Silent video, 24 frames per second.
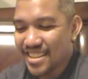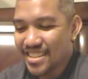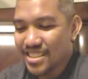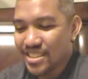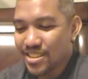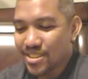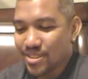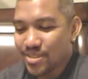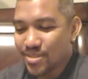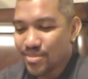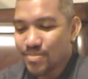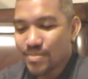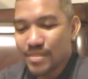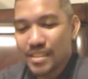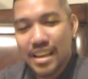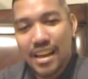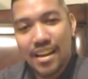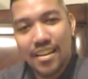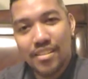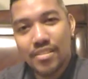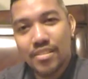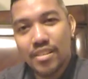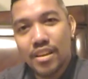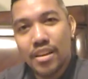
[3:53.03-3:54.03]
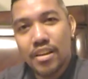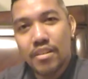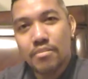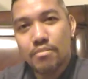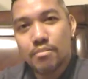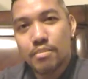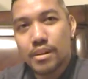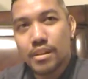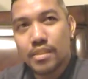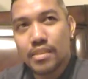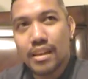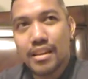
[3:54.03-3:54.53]
so yeah,
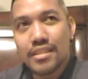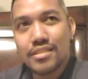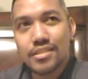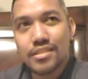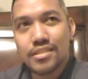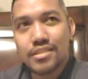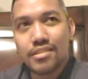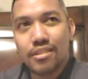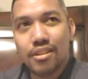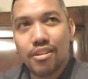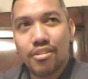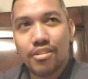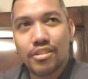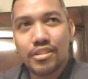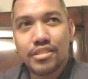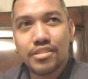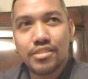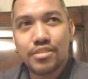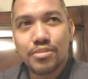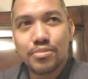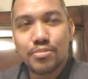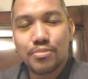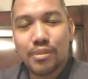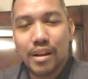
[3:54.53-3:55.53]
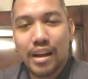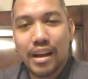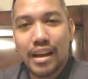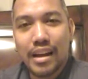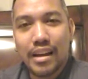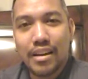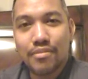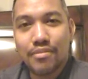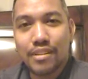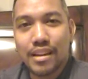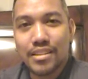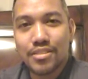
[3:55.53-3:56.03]
but that's our easy way
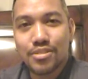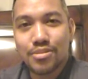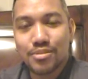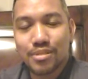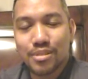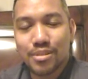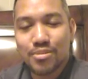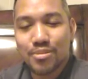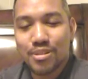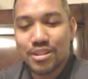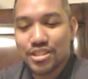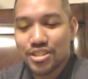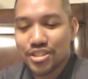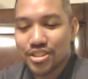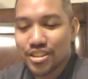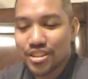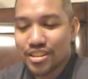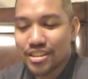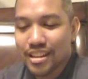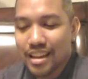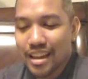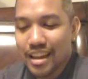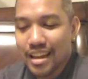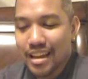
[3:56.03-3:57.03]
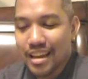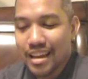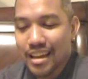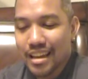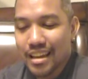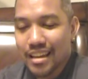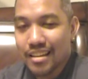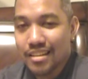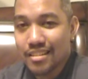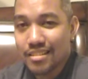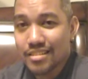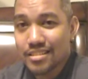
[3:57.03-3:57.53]
of answering the question,
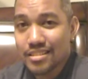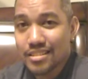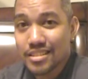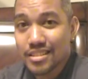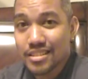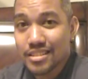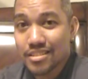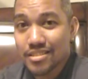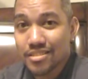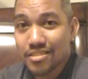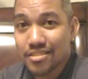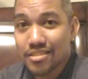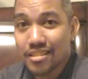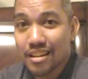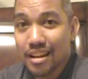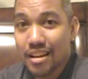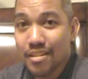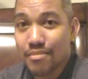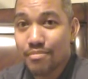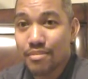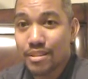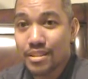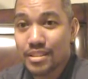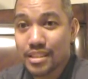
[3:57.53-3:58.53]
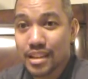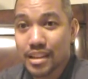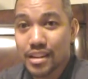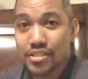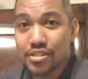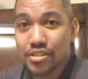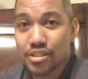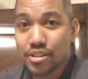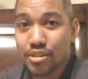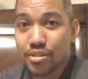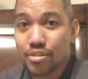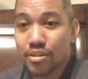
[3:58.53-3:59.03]
and I'm excited
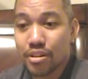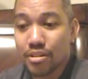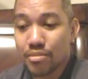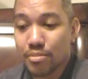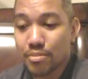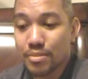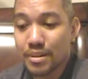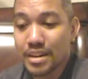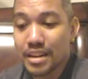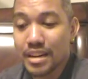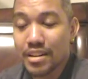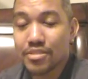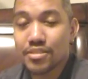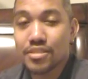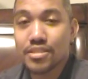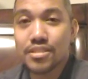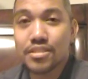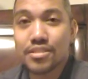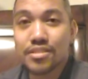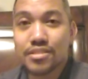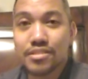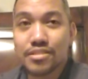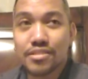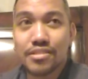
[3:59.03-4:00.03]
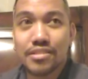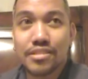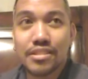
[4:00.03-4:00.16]
to hear everybody else's.